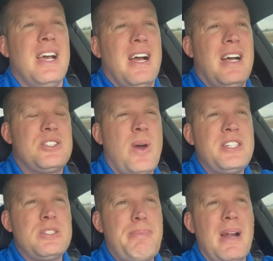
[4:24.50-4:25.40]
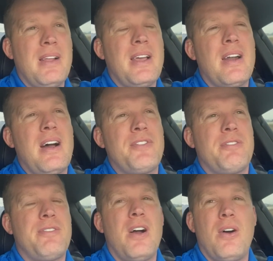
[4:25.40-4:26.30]
Uh, so I just barely got off
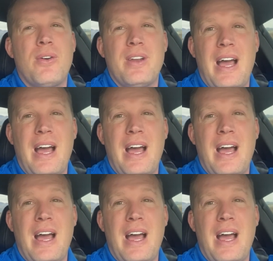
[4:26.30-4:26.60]
the phone.